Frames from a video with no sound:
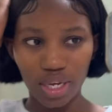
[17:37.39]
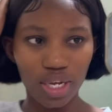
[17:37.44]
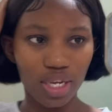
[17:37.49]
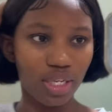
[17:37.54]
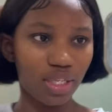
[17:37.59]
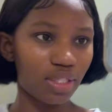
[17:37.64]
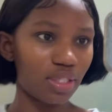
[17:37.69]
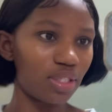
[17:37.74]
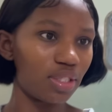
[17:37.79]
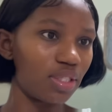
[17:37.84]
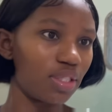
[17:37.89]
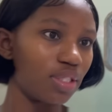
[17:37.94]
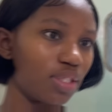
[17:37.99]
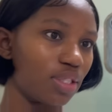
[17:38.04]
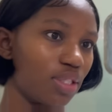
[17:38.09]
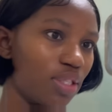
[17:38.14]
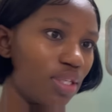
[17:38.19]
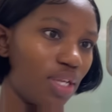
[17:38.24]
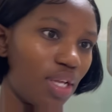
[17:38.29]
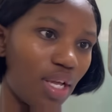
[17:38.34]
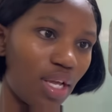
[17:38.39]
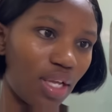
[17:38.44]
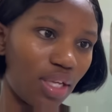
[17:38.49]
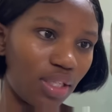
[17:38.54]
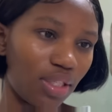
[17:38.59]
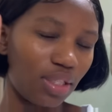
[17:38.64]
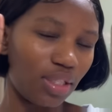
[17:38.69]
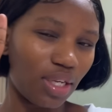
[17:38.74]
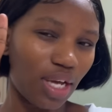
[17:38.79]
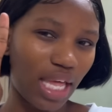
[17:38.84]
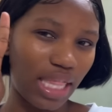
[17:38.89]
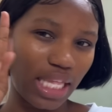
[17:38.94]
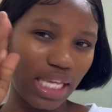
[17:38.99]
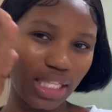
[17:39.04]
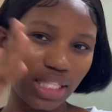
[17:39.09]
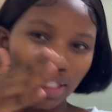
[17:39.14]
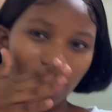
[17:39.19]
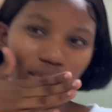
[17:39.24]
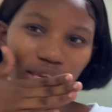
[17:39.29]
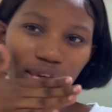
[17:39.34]
and i
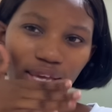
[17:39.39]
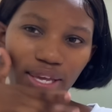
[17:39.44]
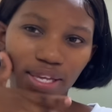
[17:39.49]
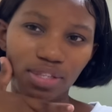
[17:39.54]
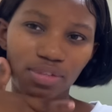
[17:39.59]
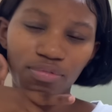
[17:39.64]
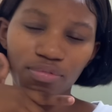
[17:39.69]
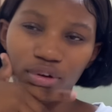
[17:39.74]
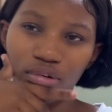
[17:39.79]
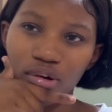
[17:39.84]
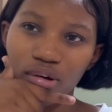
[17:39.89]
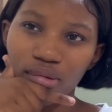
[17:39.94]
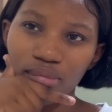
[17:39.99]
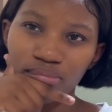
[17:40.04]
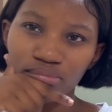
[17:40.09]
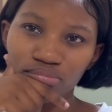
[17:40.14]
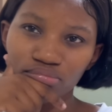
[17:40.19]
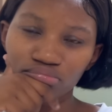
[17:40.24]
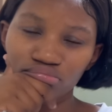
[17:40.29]
think this hair is from